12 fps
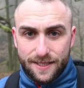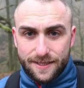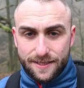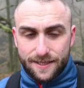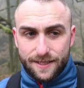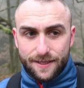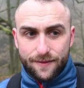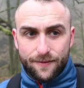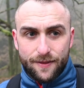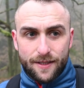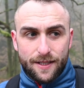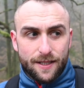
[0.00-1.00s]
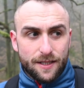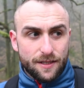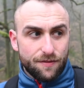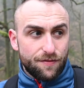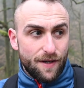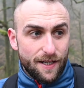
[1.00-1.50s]
It's the
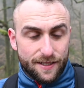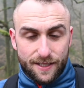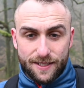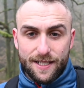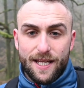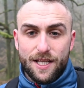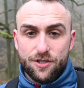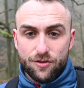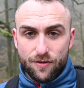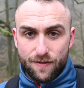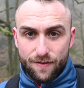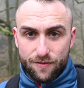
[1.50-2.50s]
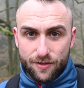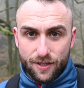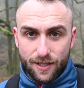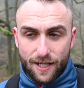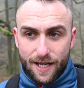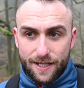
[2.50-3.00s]
frantic nature of
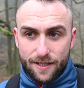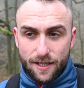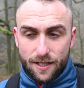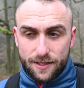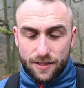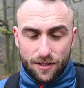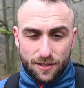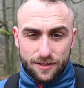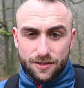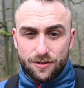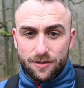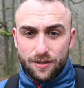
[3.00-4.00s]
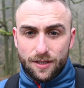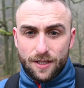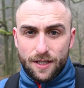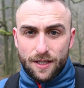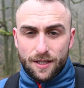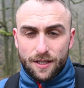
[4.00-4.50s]
everything, and it's also
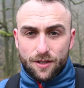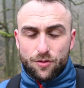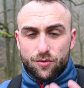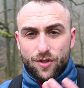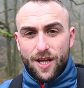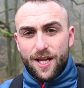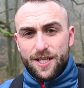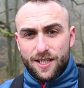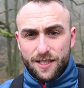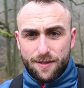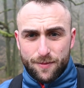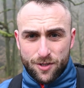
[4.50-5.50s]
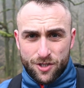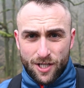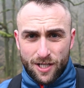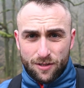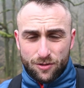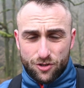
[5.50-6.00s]
creating an image
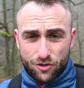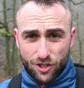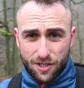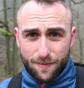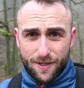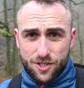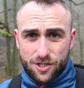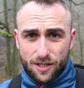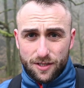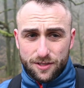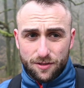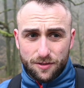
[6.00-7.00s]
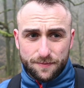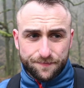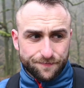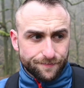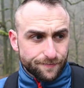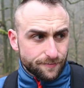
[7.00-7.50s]
that looks three-dimensional. So
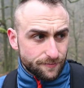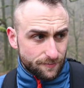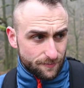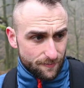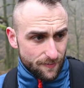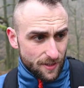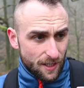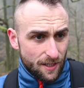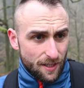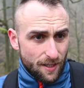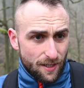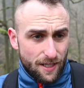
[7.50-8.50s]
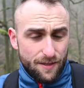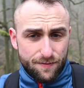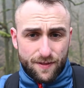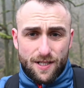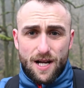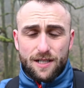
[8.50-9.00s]
in
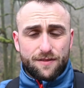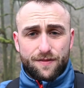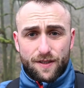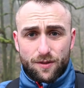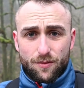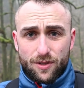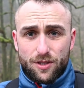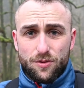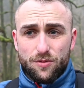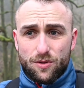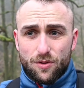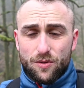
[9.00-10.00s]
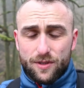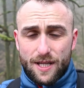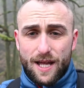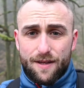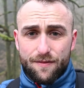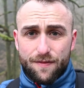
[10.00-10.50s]
photography, when you don't
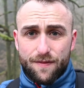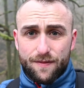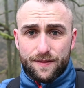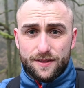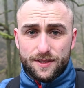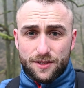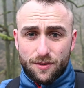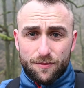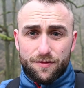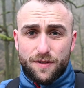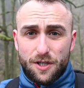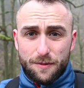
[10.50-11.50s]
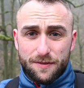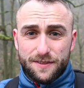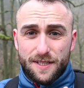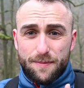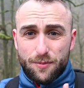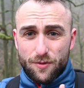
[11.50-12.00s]
have some form of
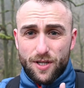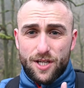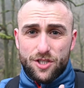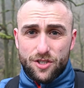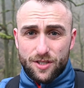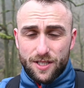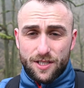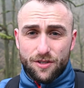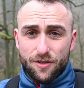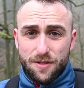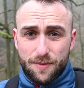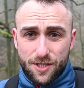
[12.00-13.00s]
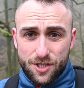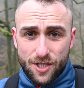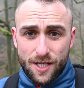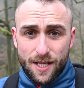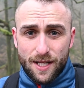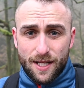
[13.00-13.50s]
separation in your image,
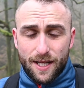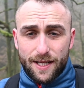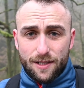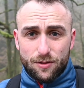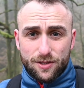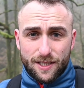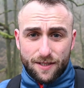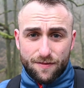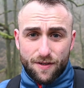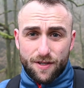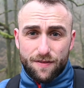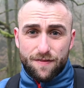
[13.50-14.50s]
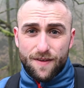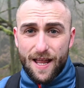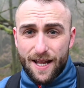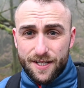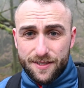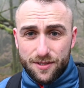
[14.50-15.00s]
it looks like a very
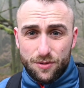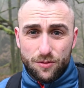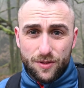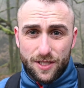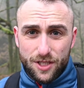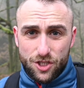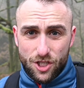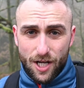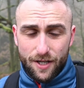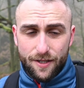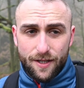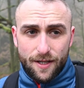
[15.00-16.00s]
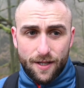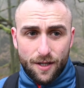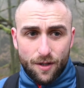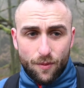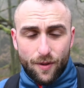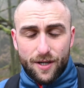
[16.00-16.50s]
flat 2D shot.
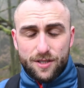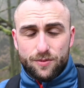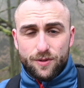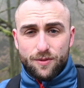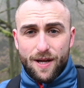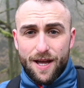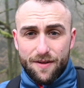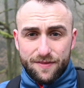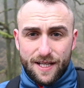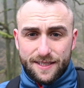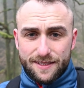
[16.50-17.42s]
whereas when you have that